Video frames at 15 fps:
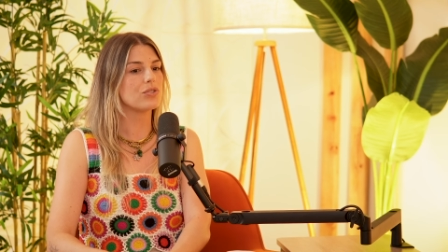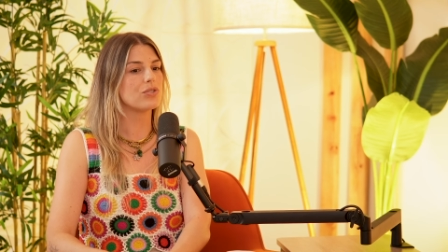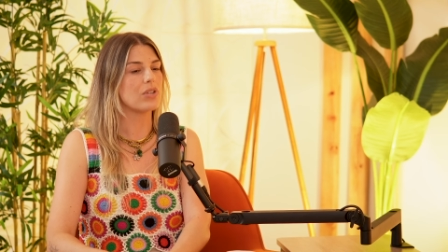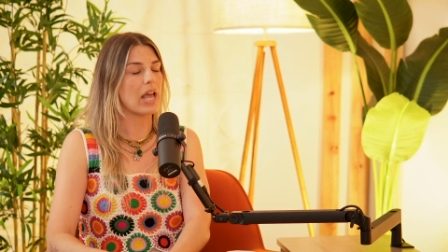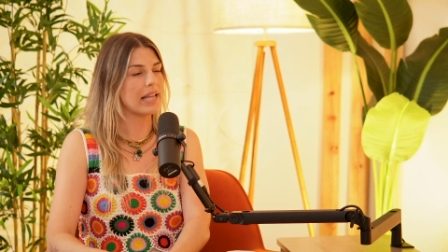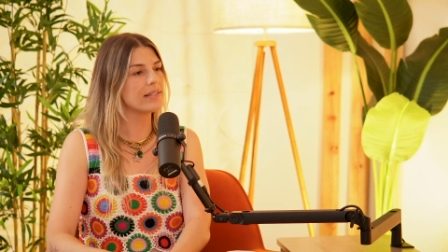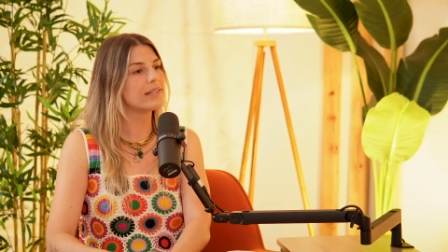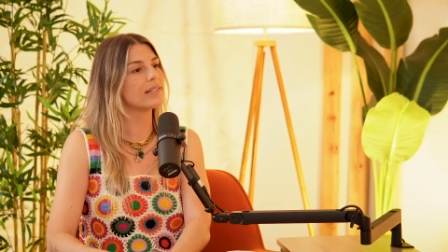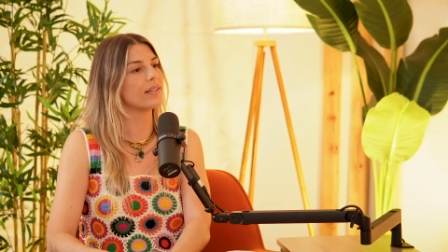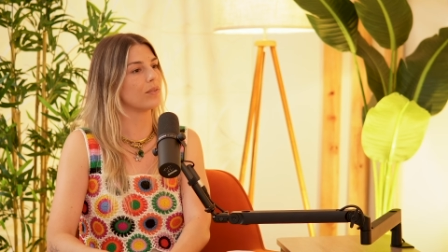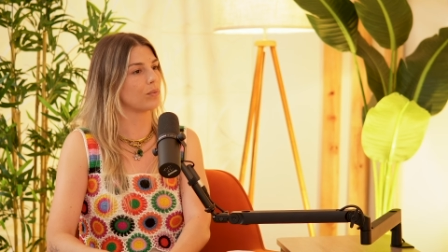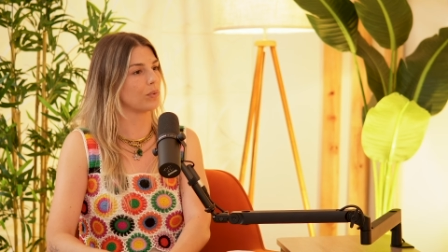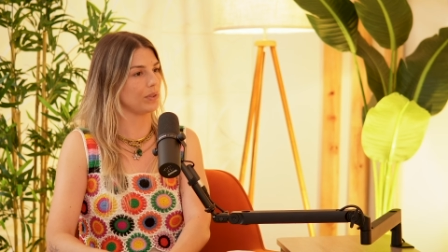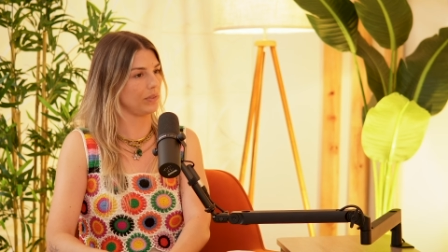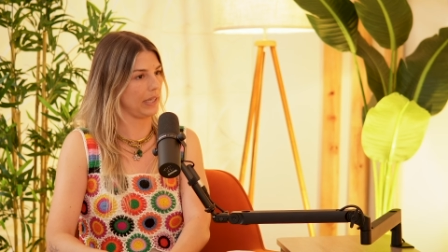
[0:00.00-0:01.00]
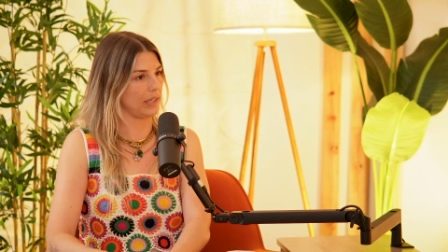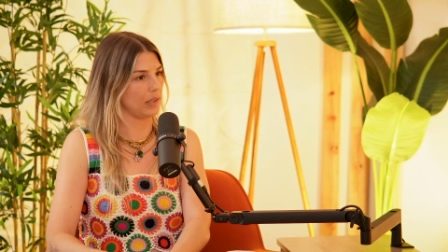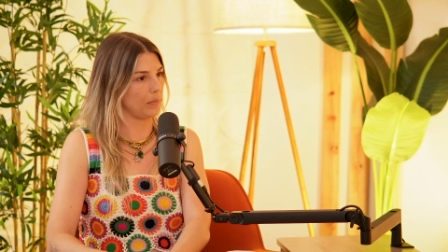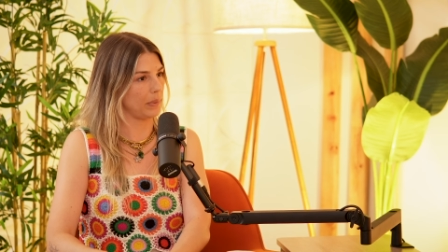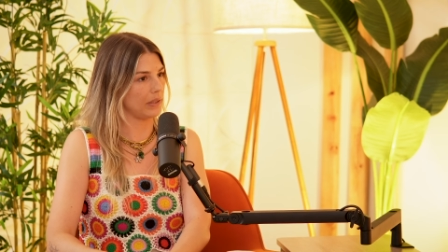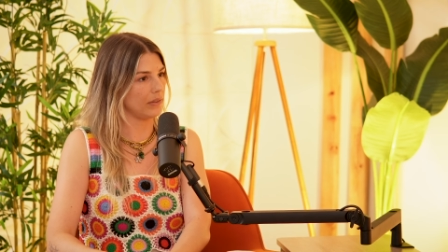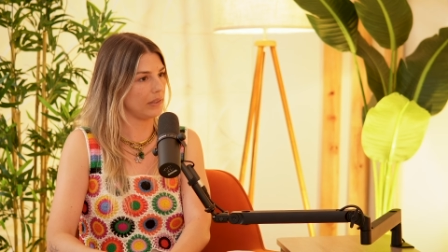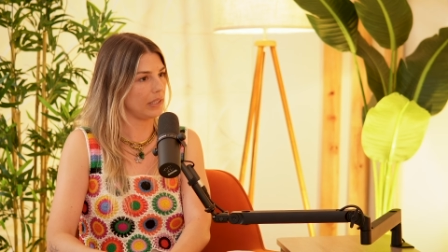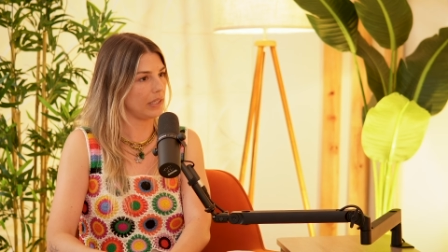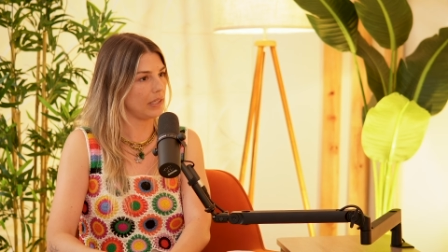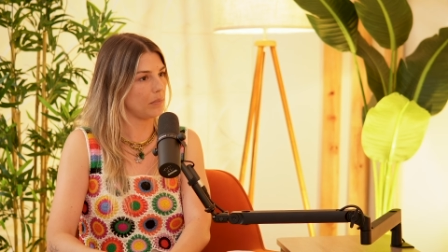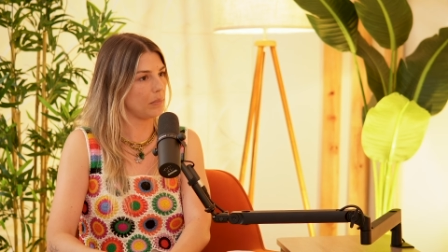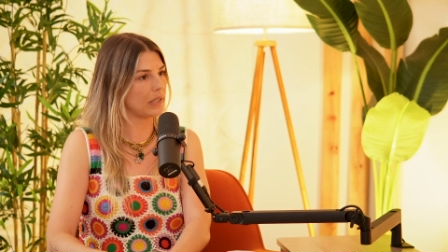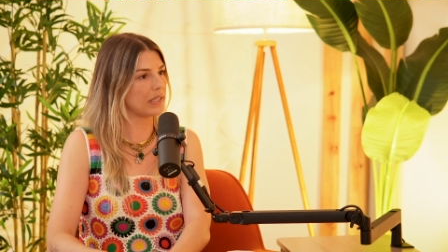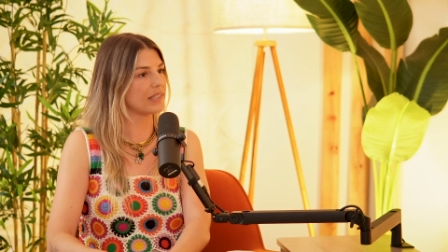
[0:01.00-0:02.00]
sense of
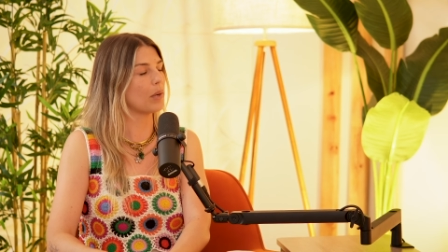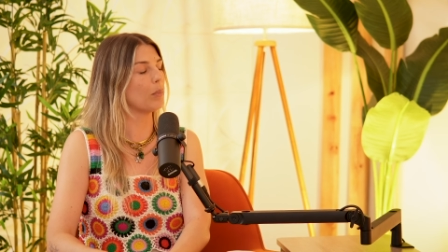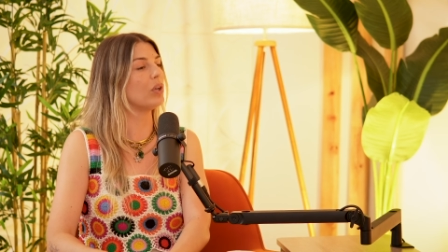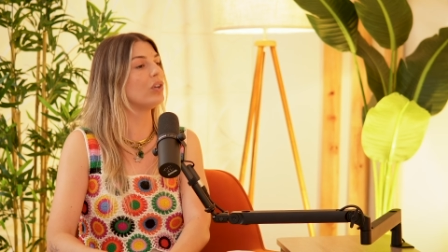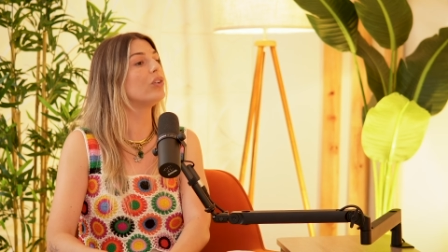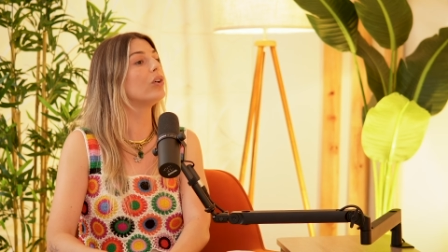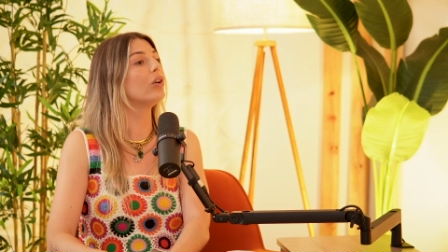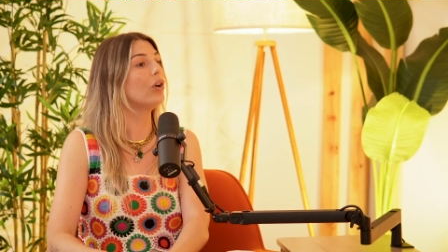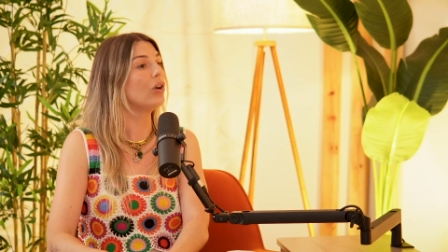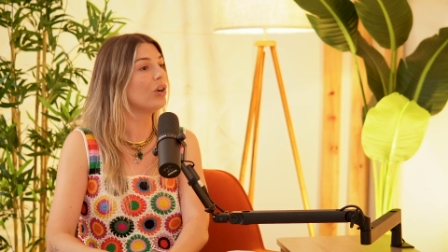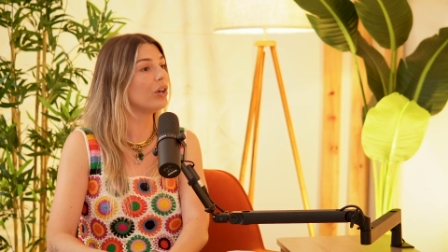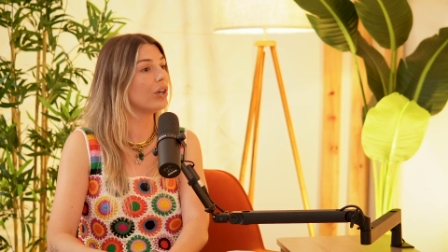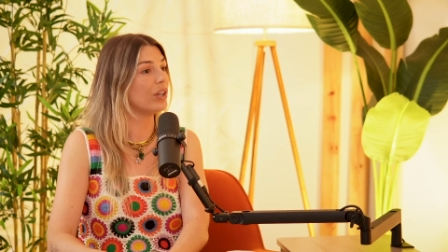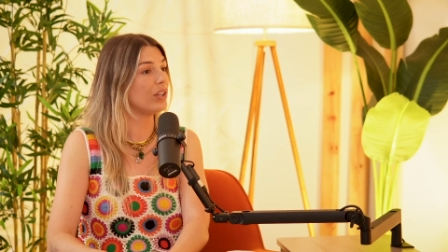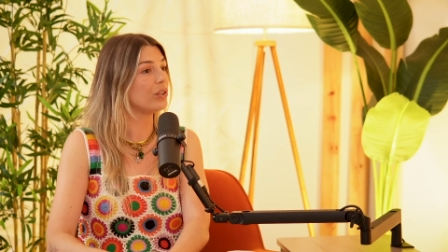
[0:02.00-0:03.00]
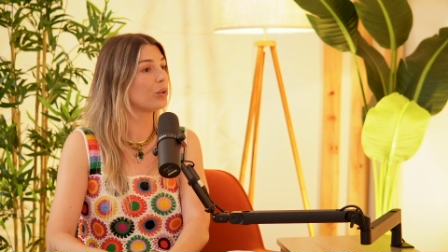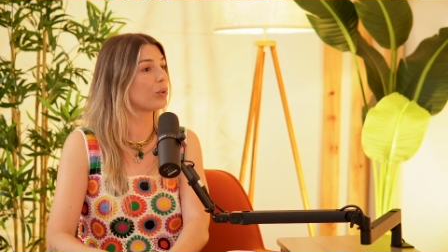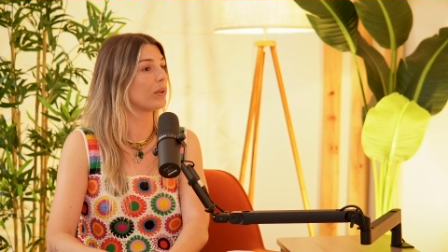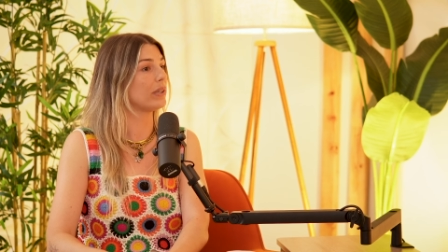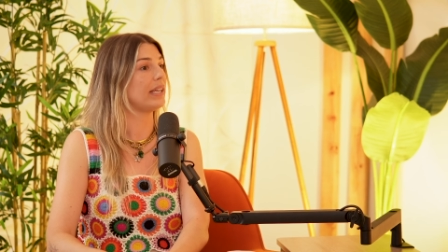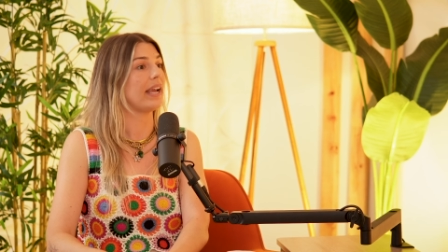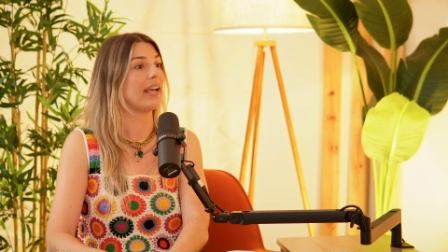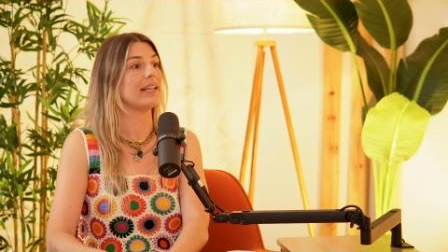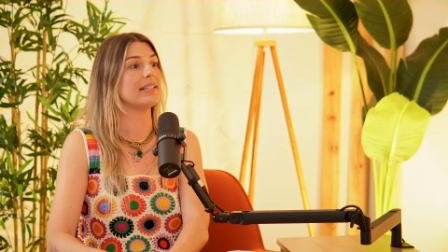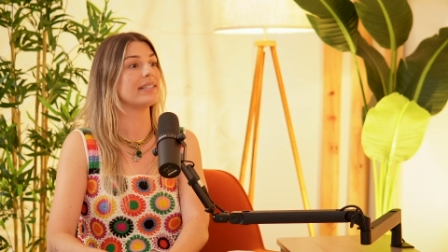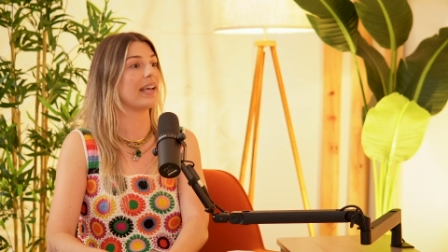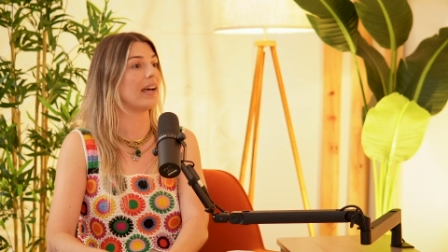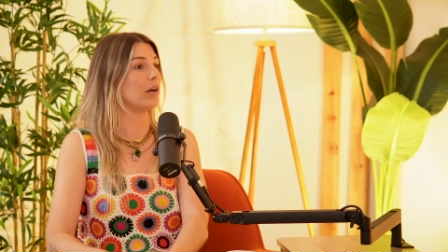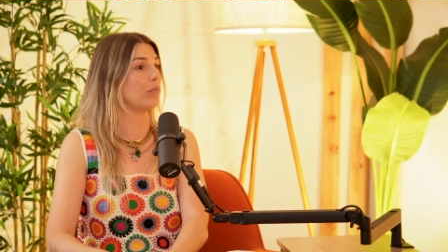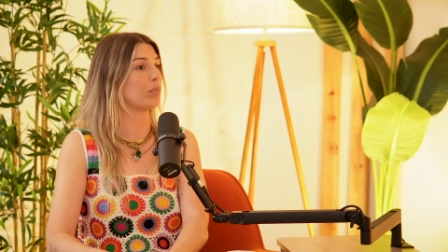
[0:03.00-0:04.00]
relatability because someone could create
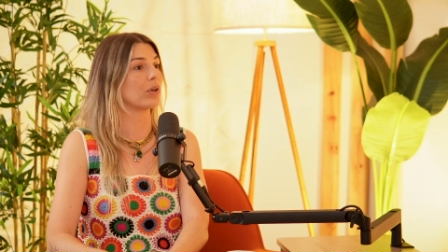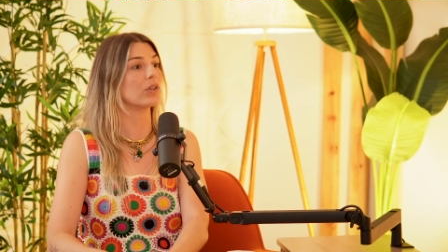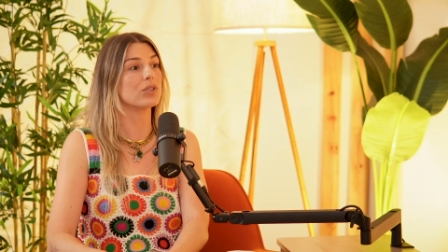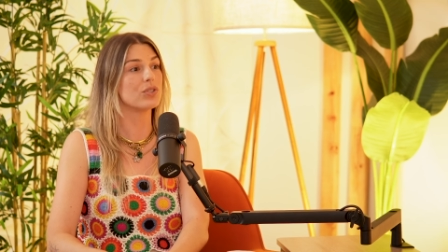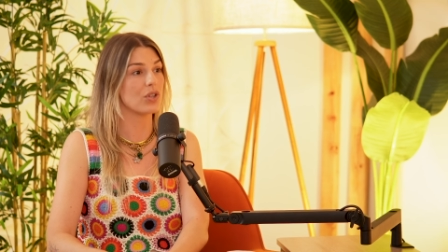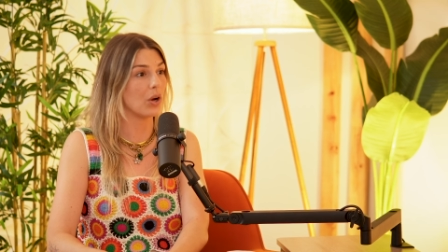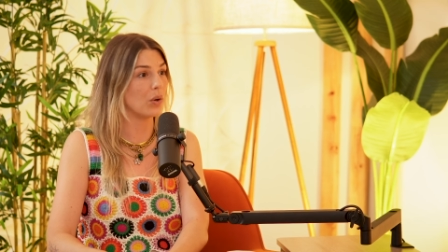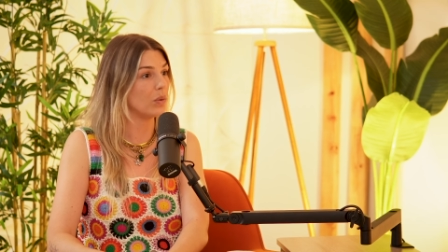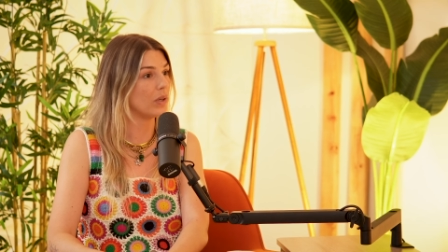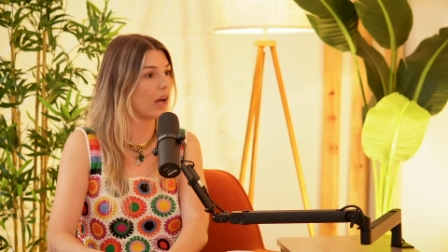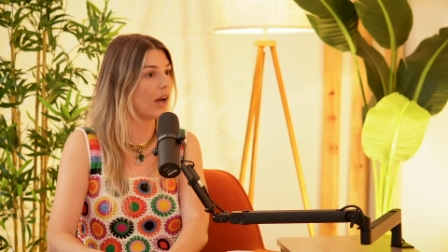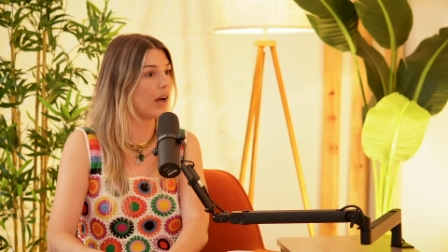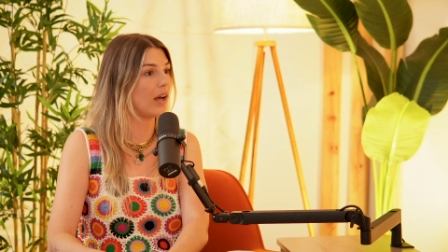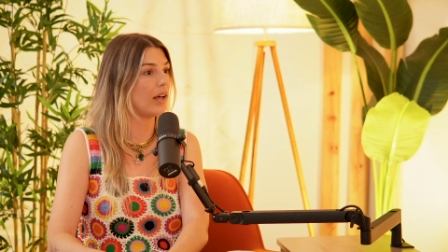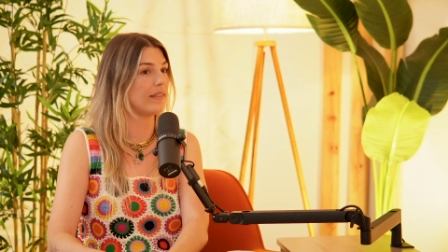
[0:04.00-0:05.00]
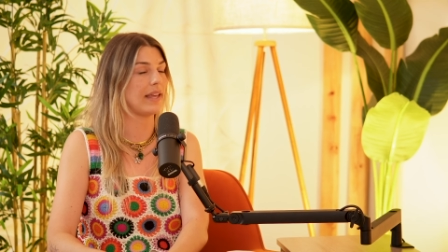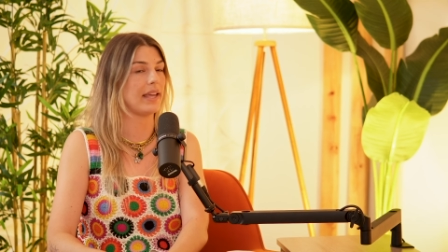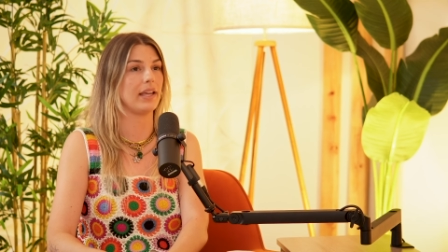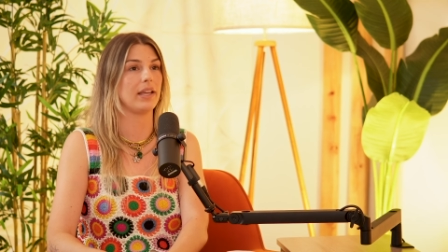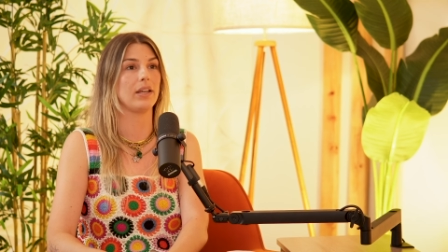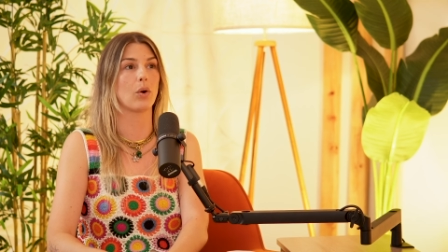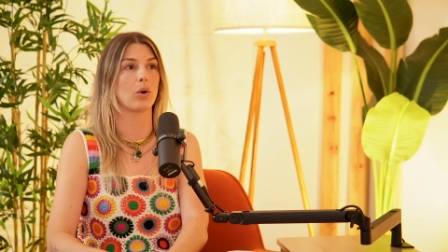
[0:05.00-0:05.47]
a persona they yeah.